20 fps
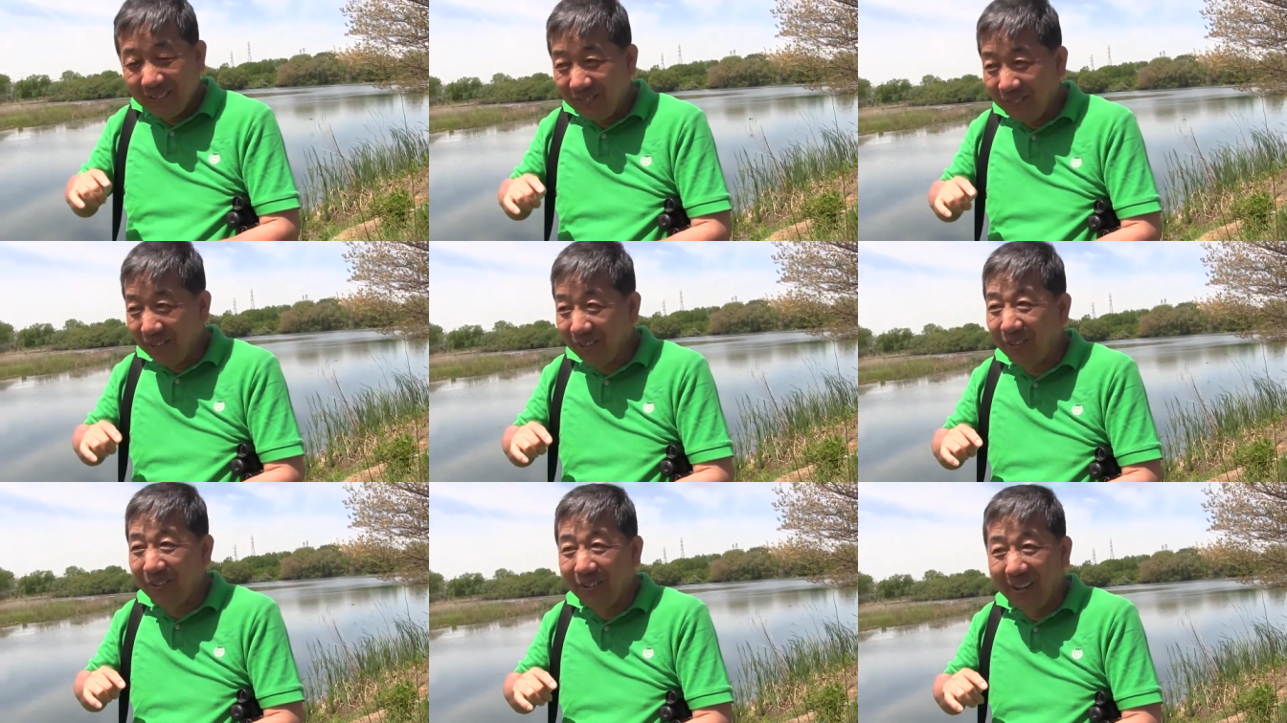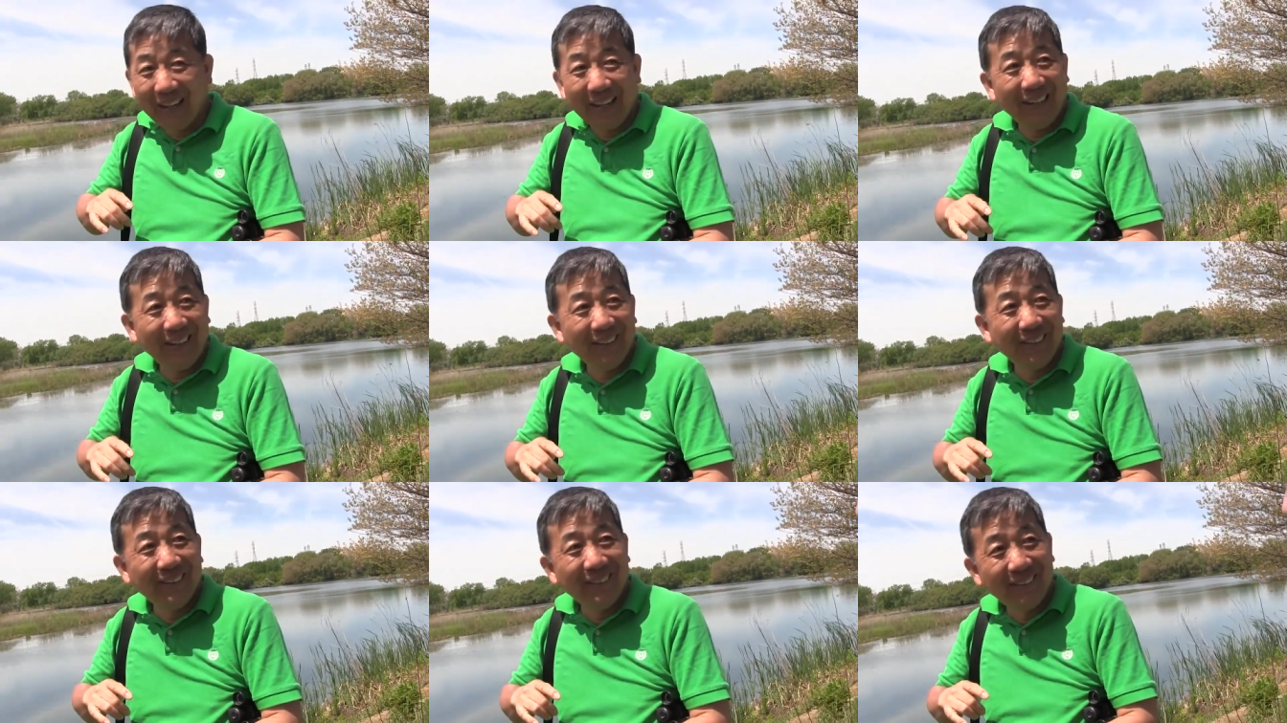for a
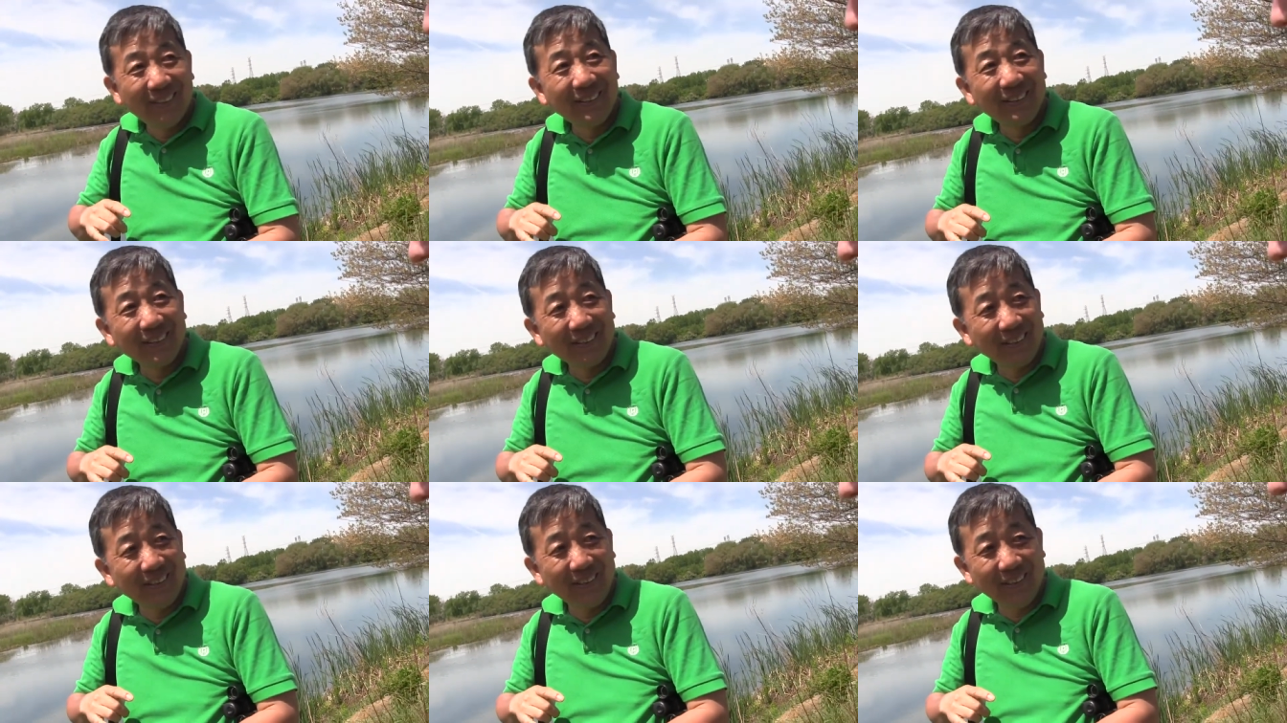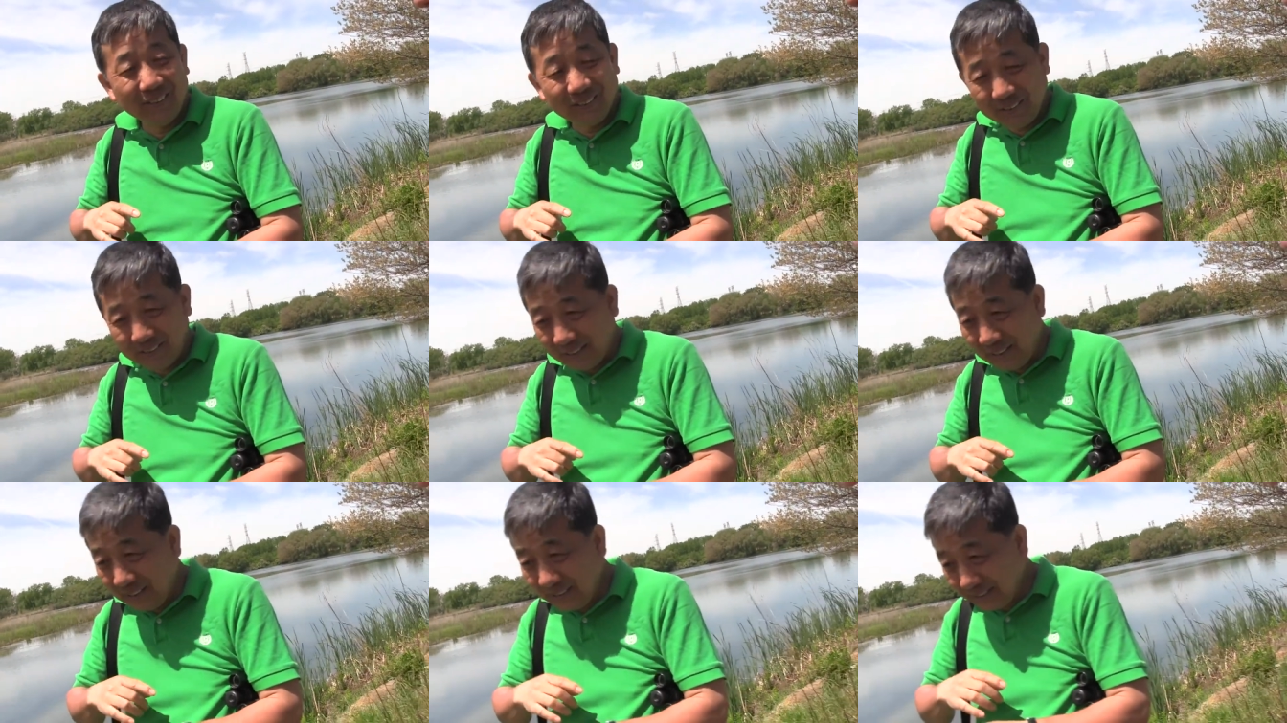while, and uh,
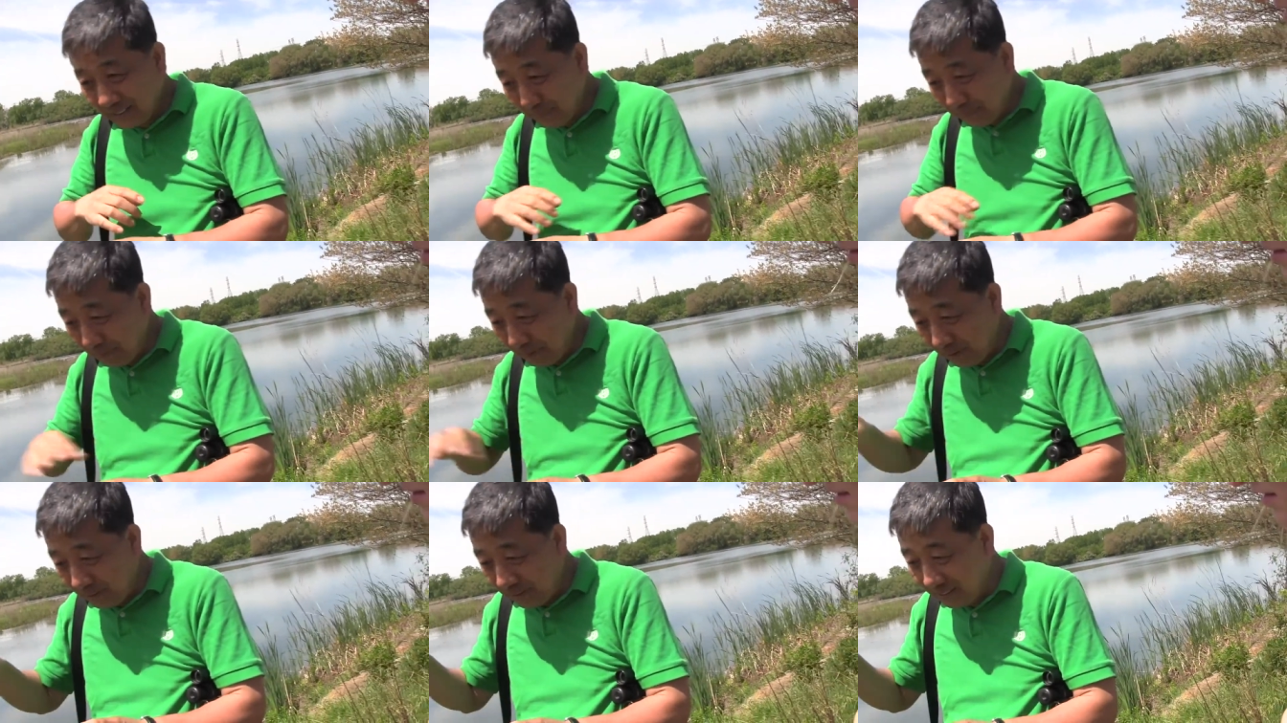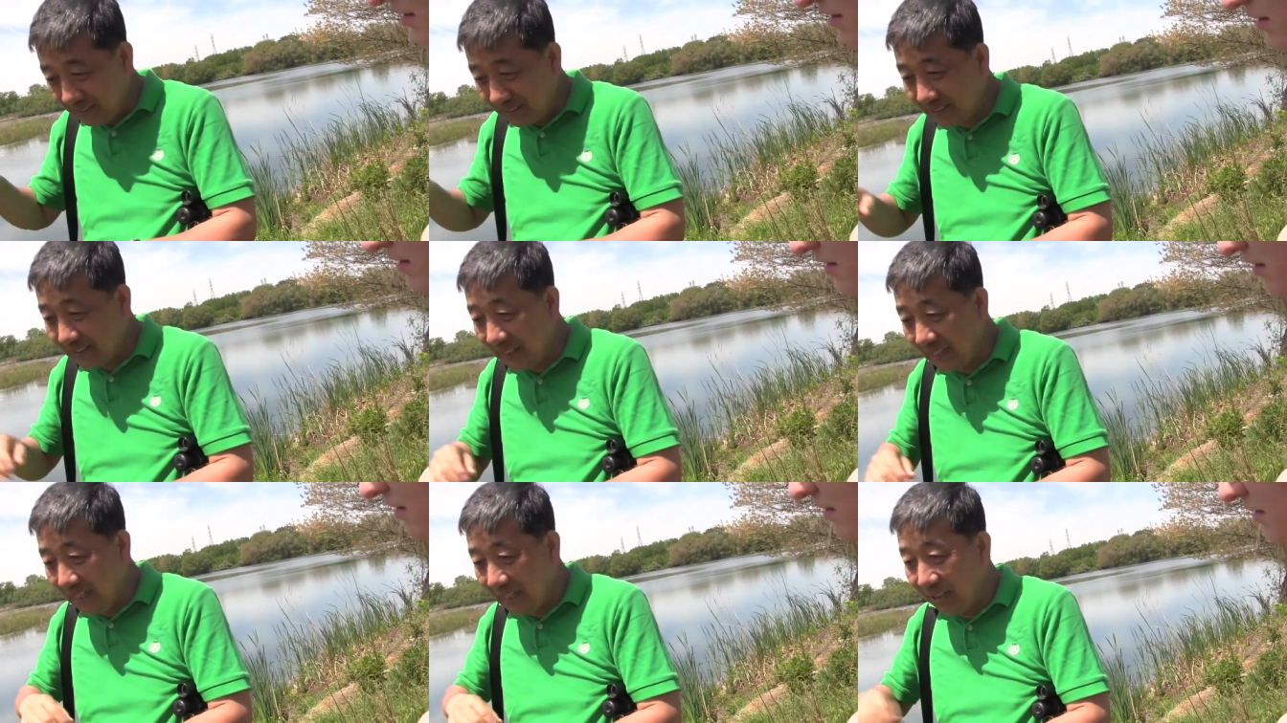take some
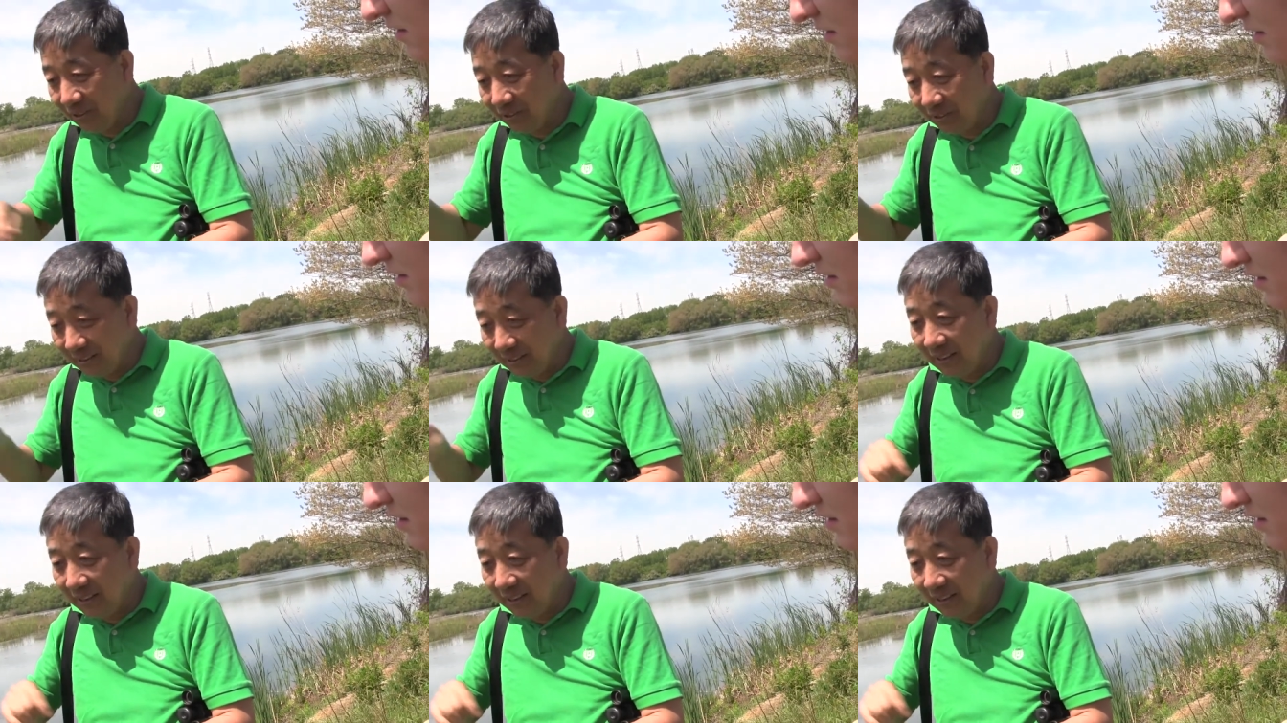bitterness out.